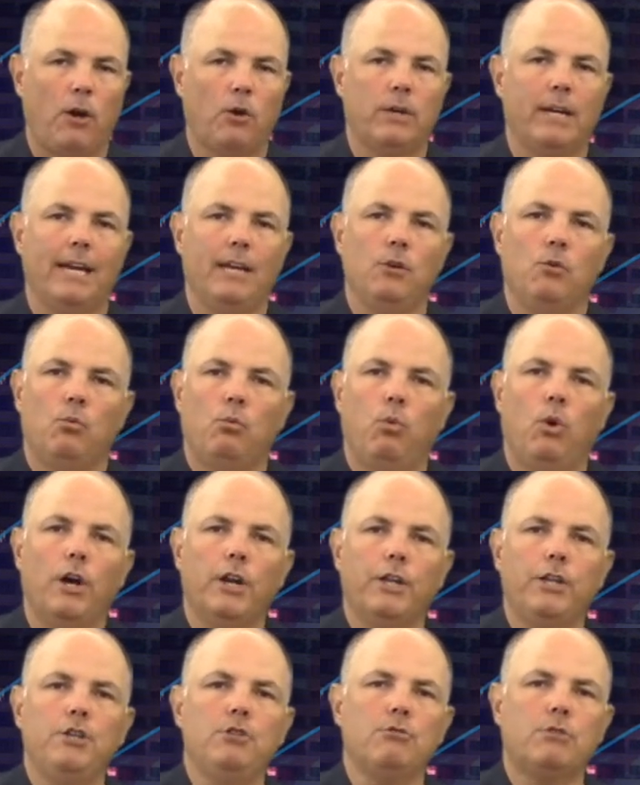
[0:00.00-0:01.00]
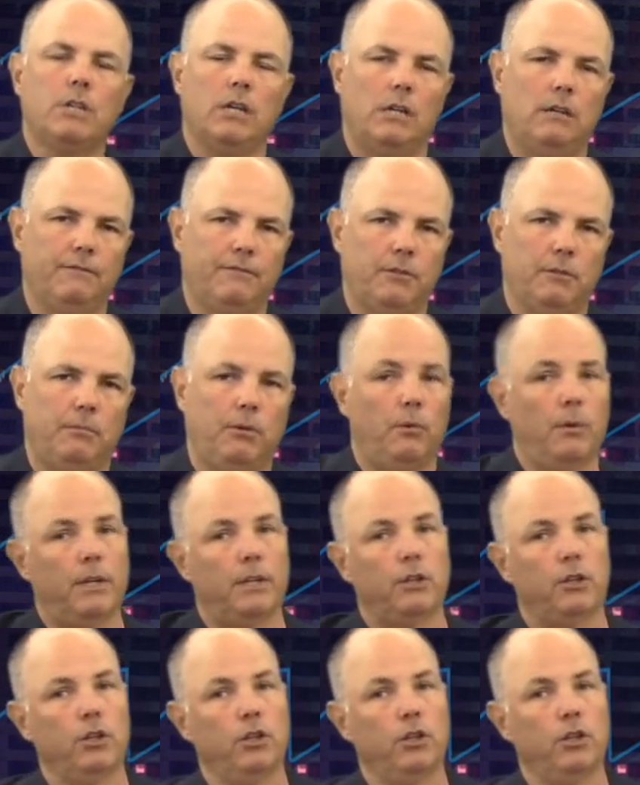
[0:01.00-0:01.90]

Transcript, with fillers: Okay, what are you comfortable with?